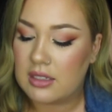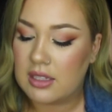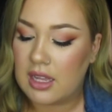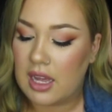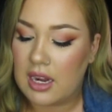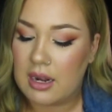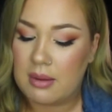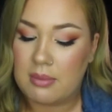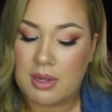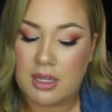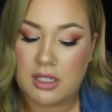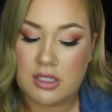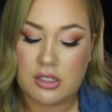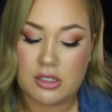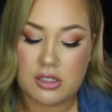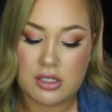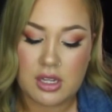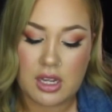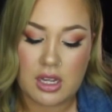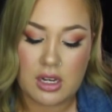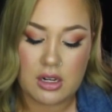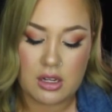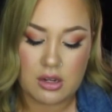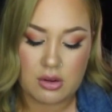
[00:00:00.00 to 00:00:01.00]
that it makes your
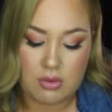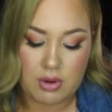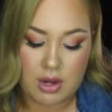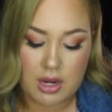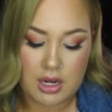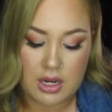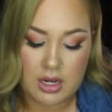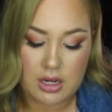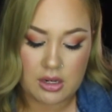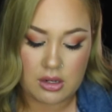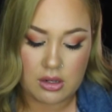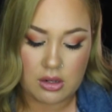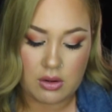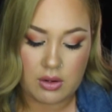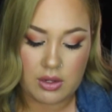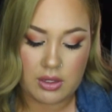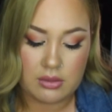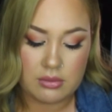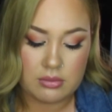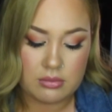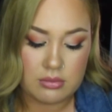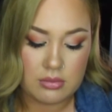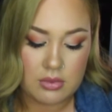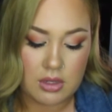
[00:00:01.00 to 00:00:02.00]
skin look radiant and
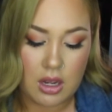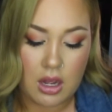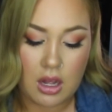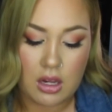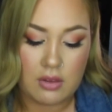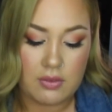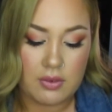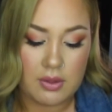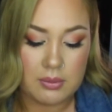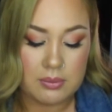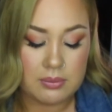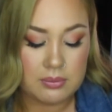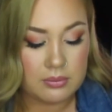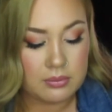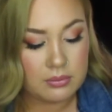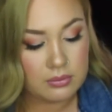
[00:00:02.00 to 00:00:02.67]
glowing, all of them,